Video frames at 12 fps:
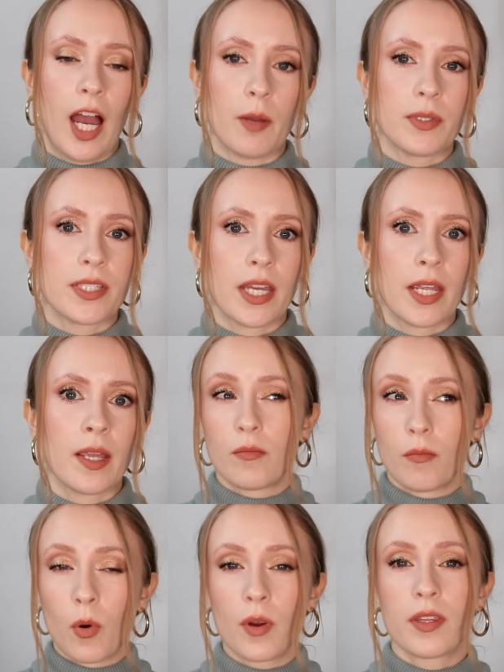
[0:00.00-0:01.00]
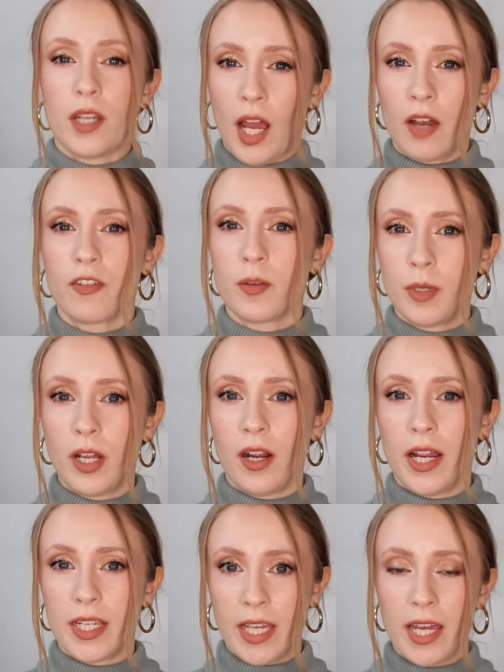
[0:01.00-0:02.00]
I would say more than half of the
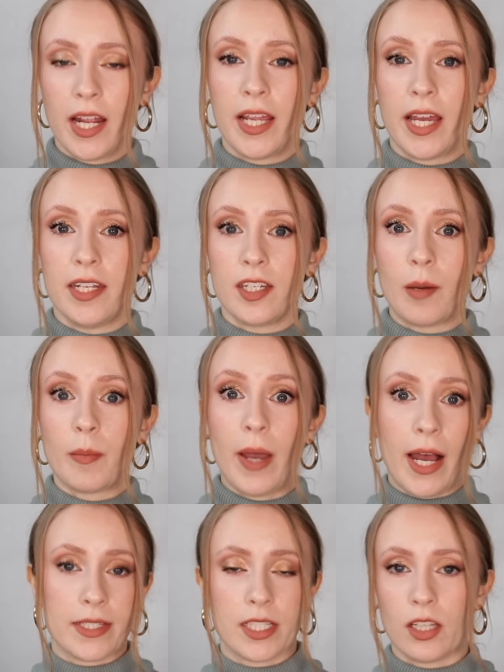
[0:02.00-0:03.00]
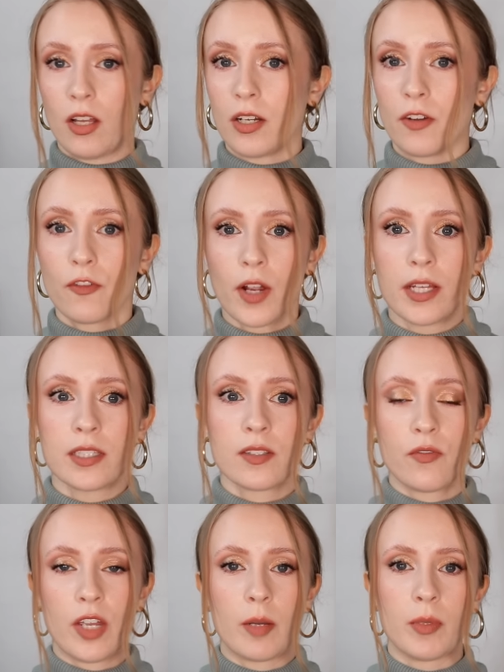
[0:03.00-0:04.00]
PR I get, I end up passing along to friends,
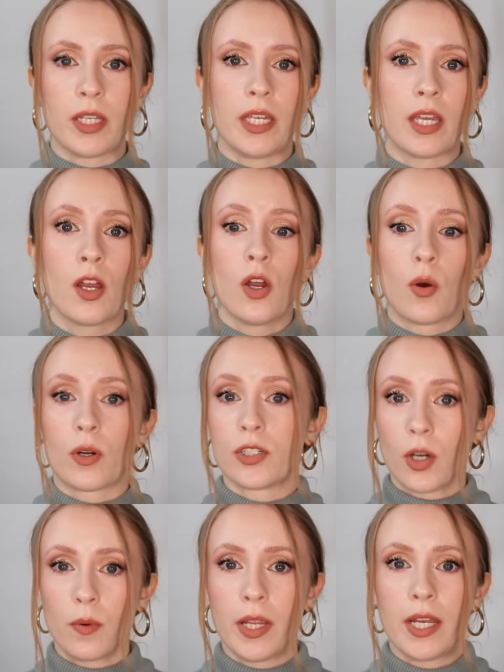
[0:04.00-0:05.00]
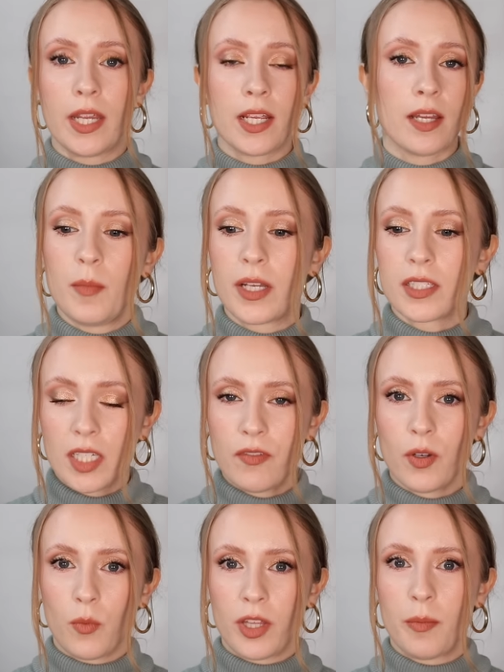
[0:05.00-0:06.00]
family, or donating because
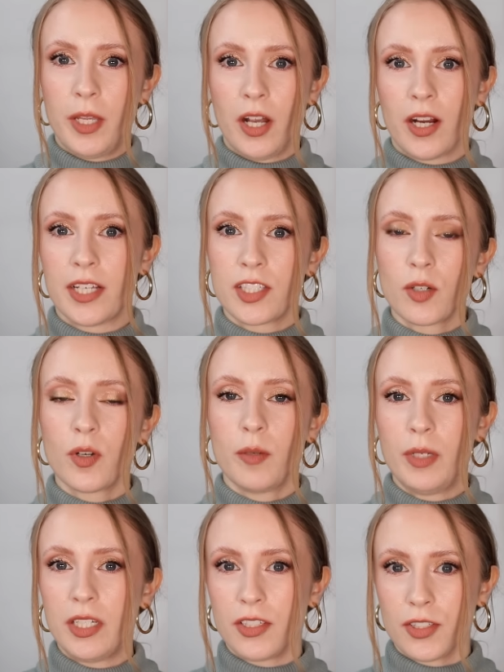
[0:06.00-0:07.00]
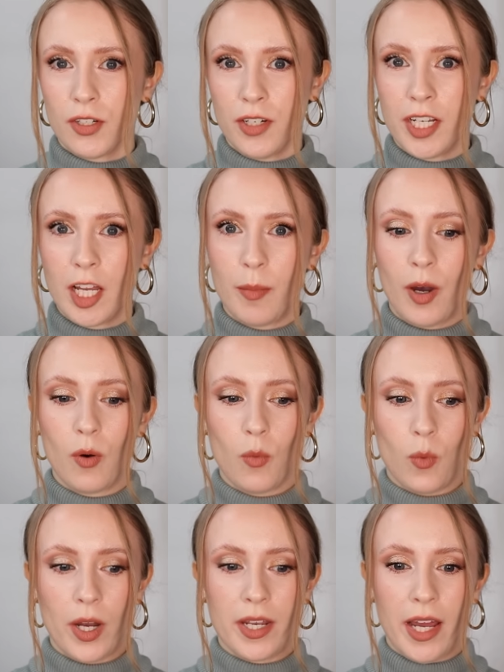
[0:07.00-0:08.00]
even with PR, I still want to be discerning about
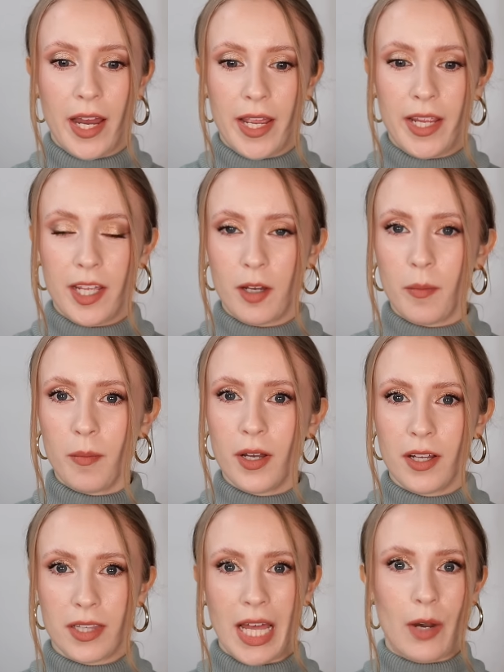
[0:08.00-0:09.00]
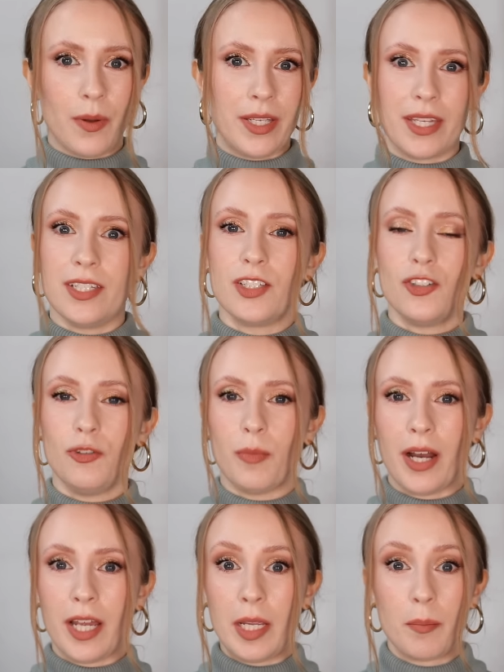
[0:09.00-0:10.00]
what I am allowing into
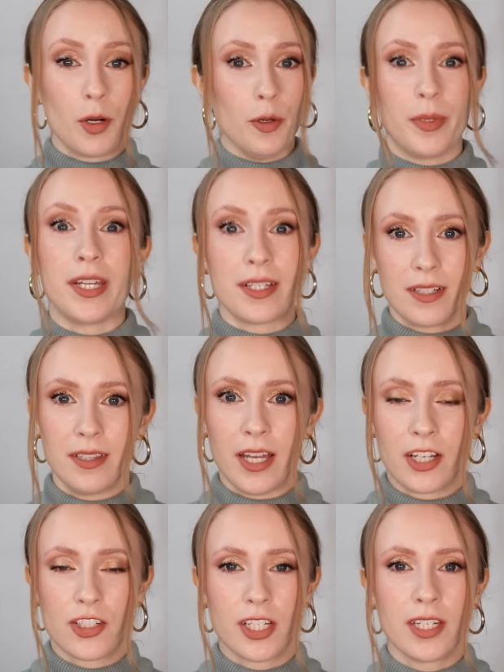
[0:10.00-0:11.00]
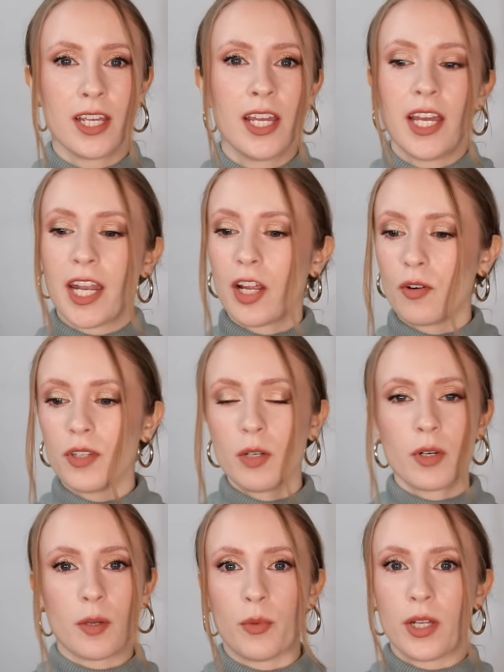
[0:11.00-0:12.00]
my permanent collection. And I only
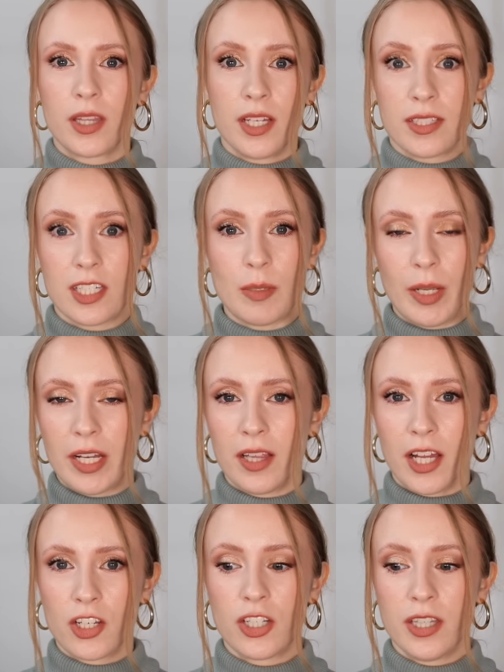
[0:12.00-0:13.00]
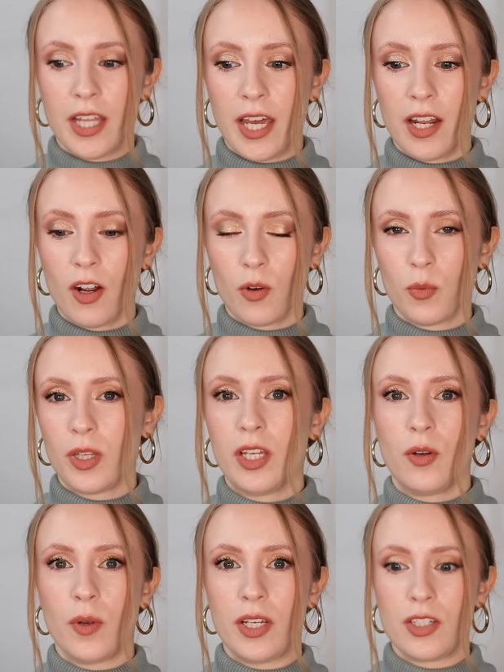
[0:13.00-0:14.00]
want to bring things into my collection that are
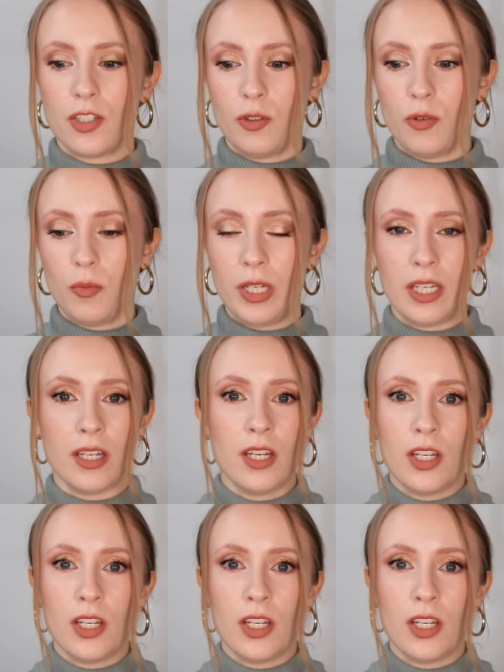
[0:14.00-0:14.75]
really going to be